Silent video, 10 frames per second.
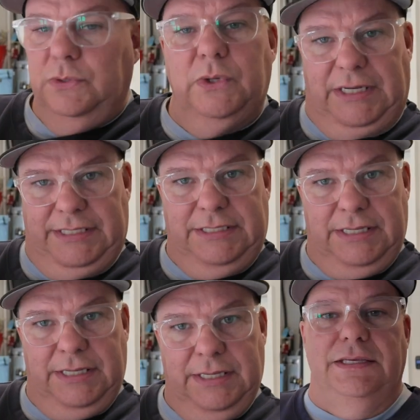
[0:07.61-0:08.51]
&
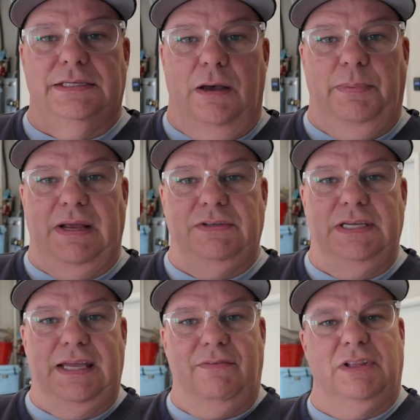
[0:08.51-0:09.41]
Willis. This company, I've
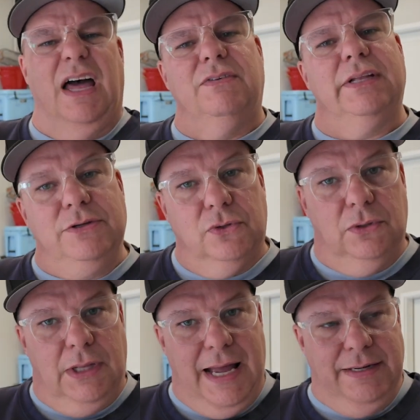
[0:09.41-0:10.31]
seen they have a lot of
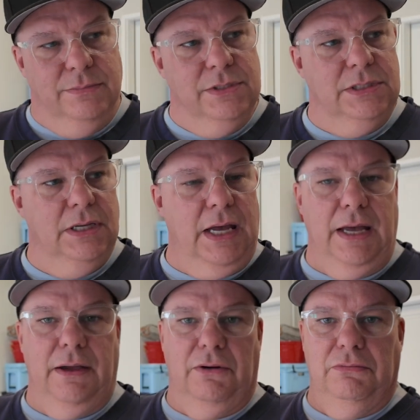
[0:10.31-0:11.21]
electrical items
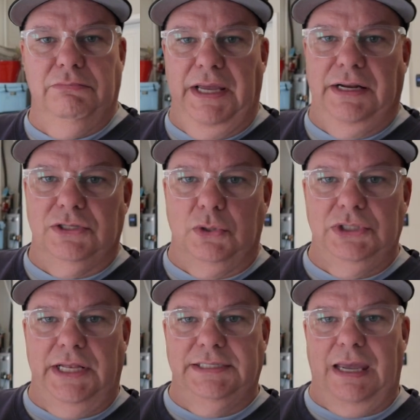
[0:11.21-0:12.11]
and
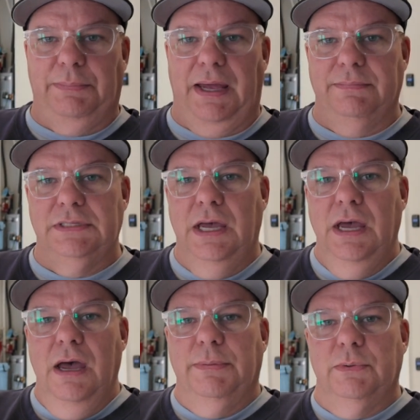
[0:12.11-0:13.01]
associated type items.
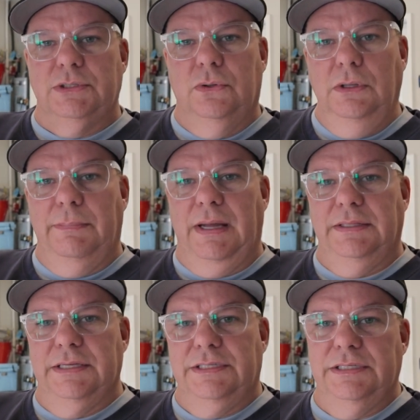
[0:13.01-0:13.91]
But what's cool
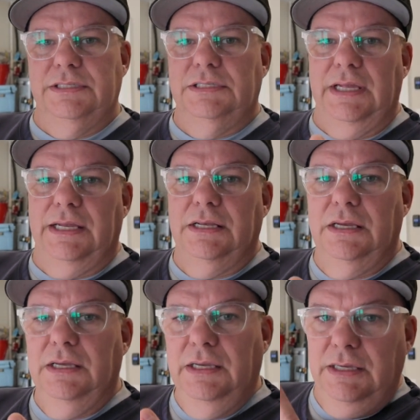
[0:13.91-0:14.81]
about this is that
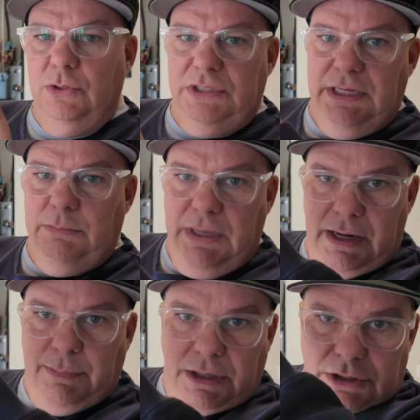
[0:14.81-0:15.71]
you'll see in a
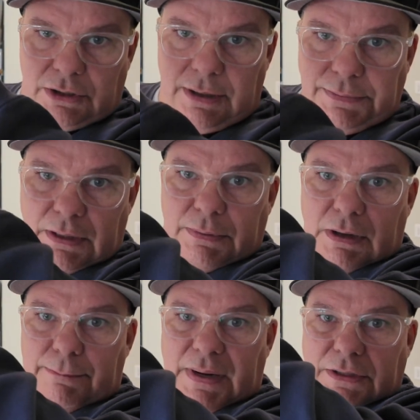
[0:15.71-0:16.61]
minute, I'm gonna turn it up there, but
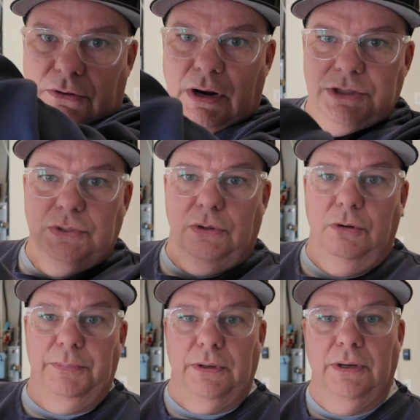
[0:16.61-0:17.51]
up by the garage door
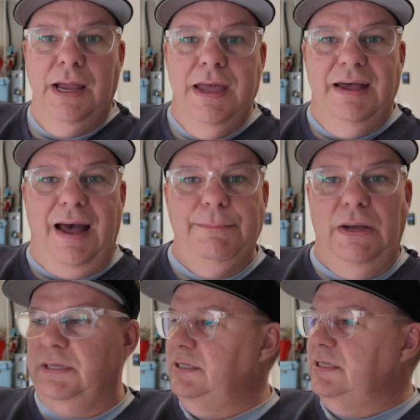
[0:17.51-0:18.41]
opener, I'm
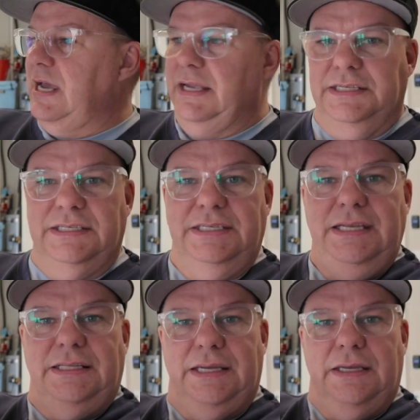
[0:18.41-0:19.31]
mounting this guy in the
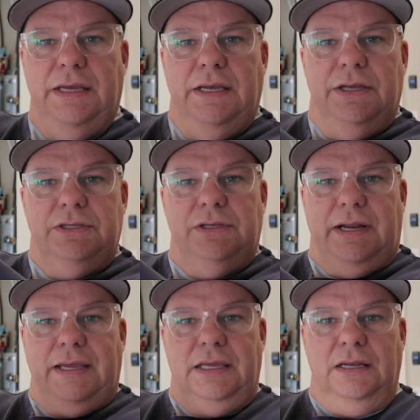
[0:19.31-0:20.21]
ceiling so
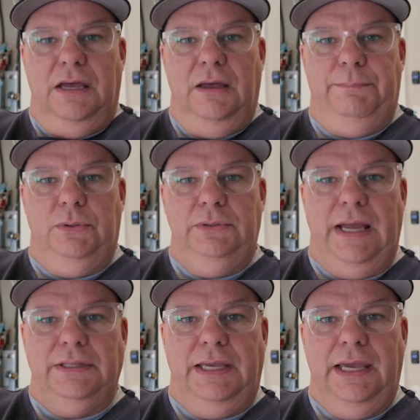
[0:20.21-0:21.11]
that I can pull
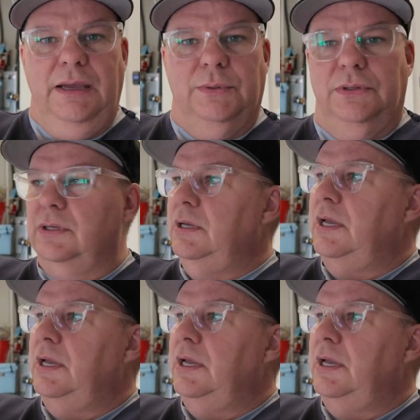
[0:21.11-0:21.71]
down the cable